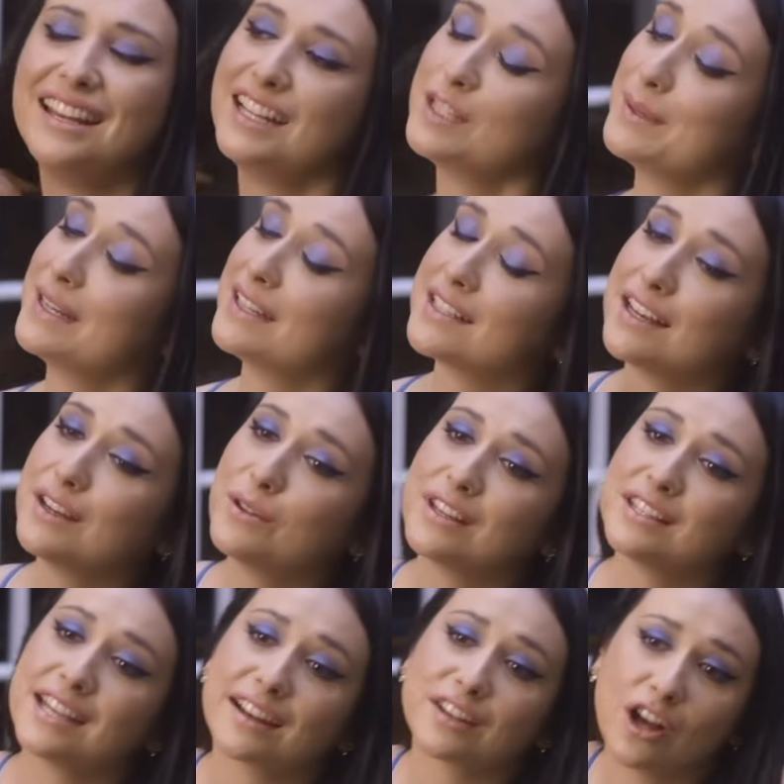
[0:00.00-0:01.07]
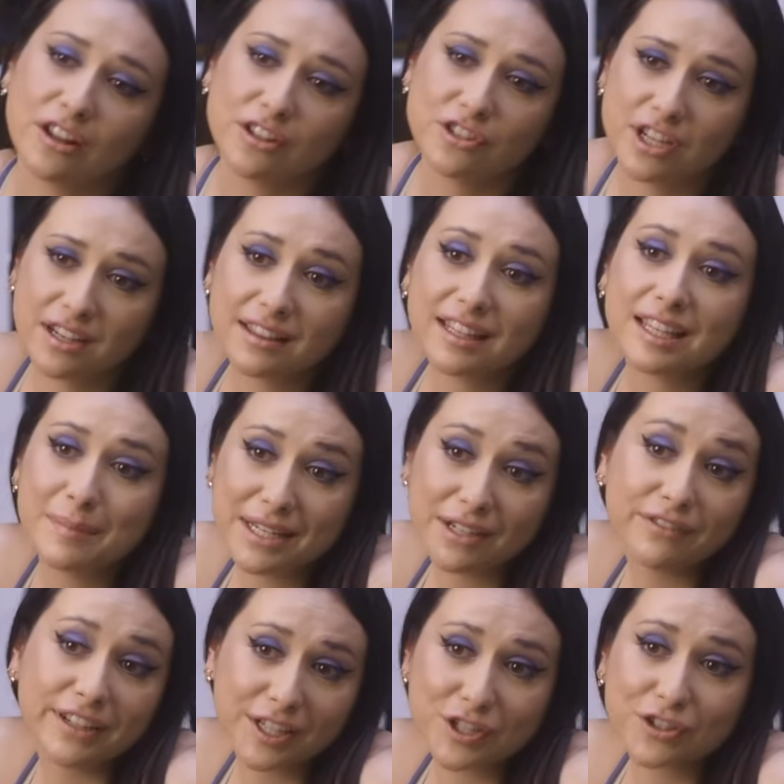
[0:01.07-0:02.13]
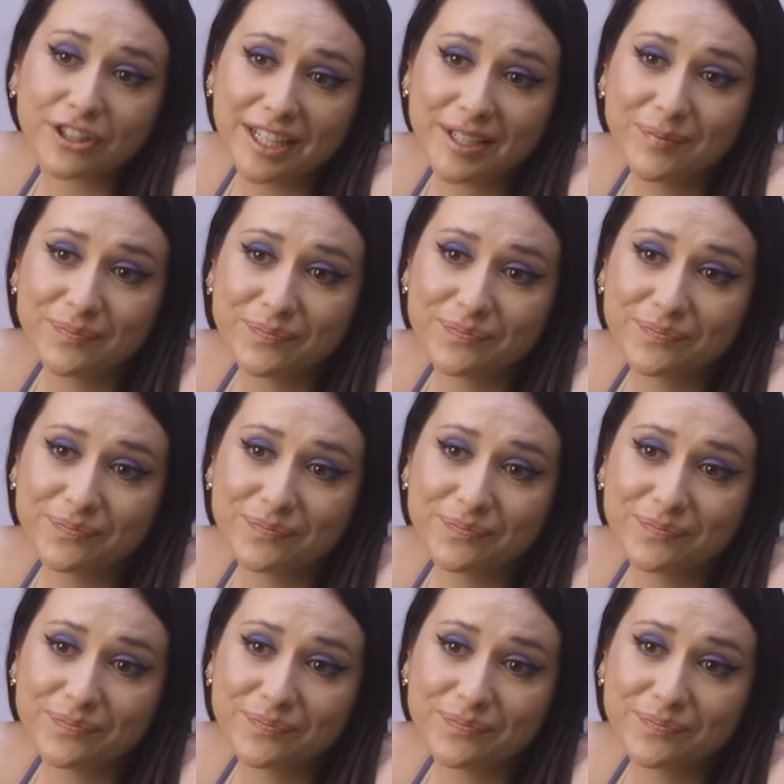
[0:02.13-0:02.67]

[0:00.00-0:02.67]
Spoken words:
It's because I knew that technology could lead me to victory.